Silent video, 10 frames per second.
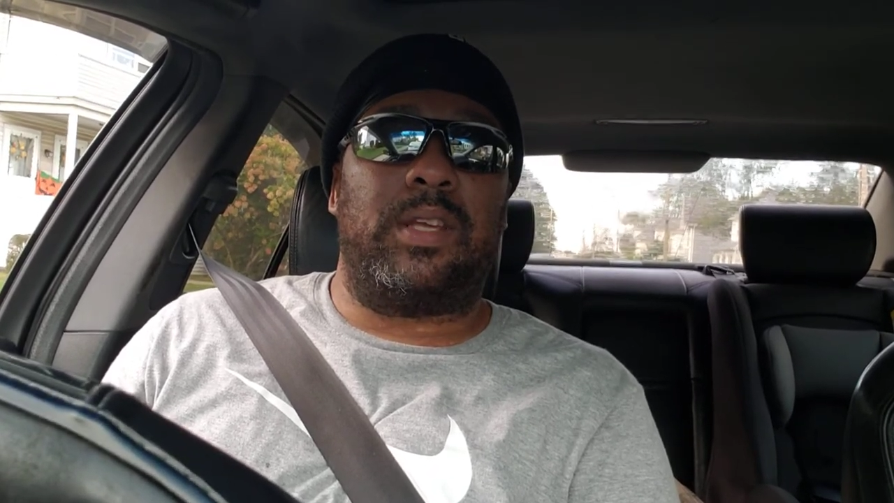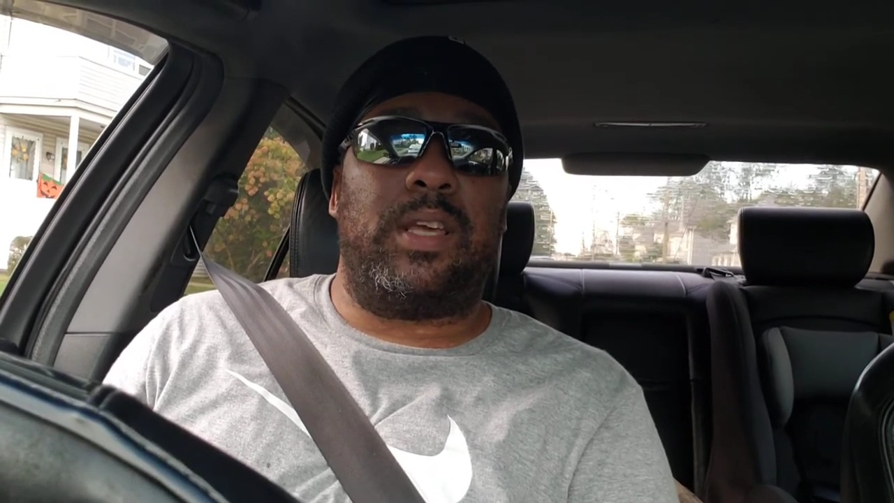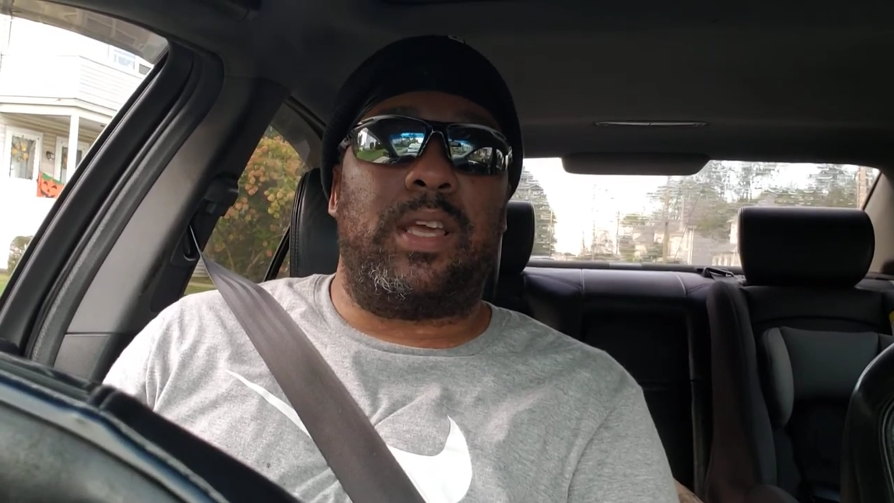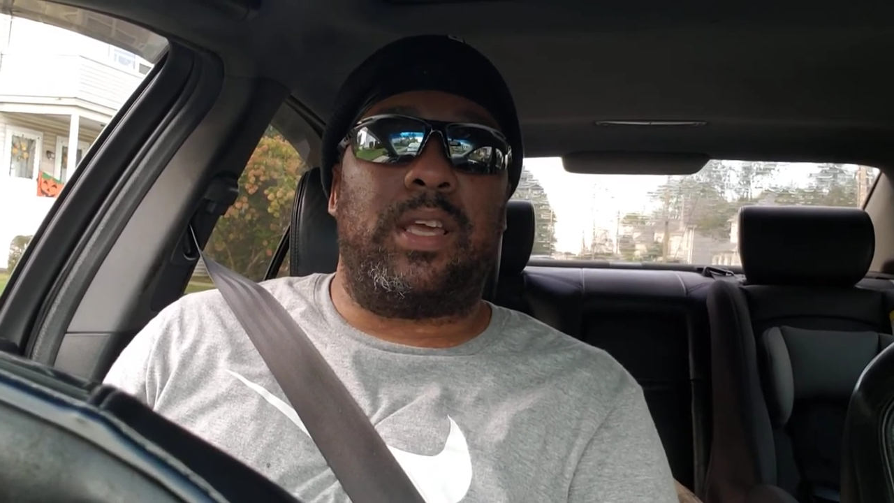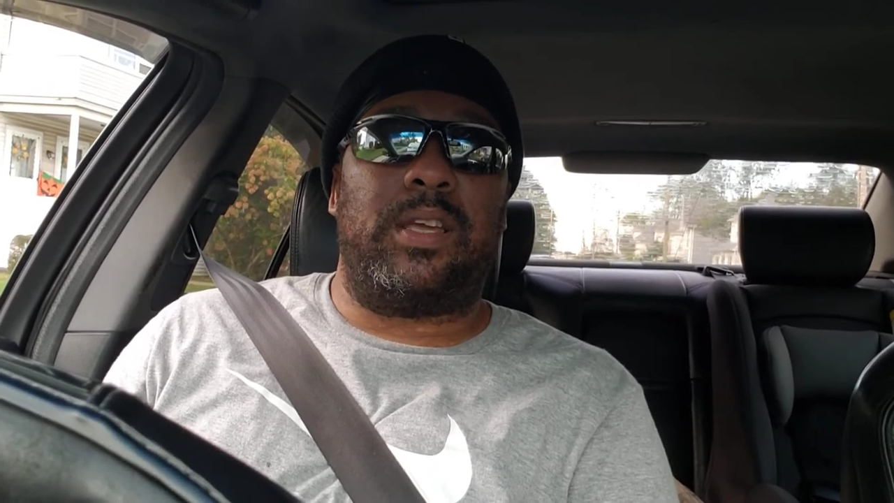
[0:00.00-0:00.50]

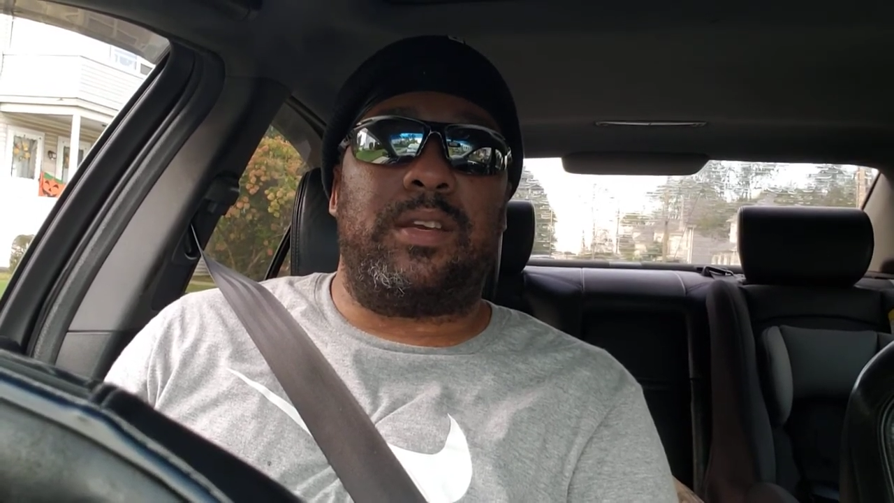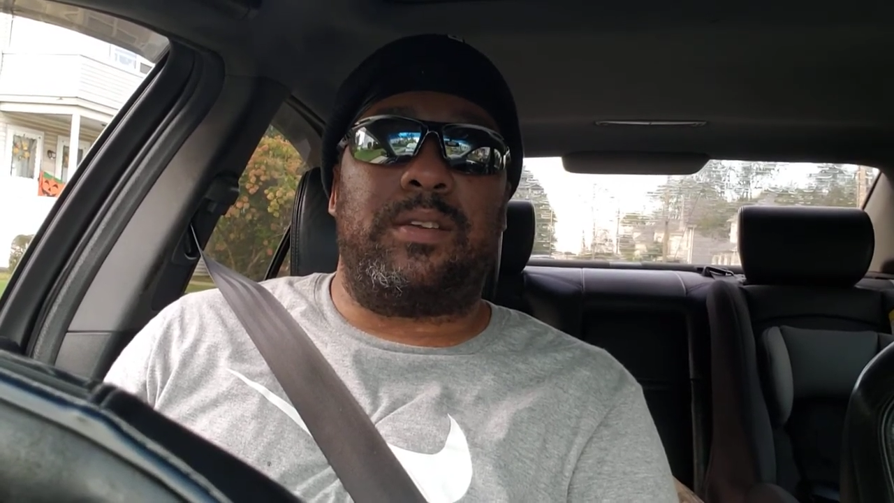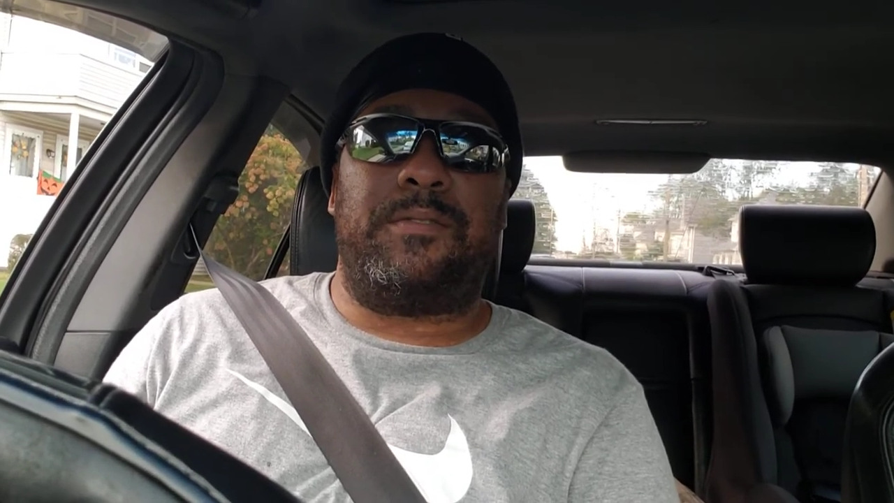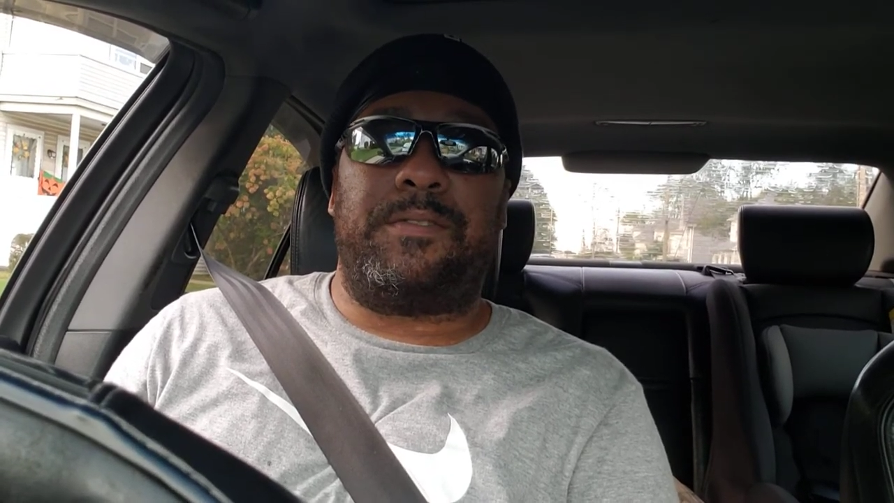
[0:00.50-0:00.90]
and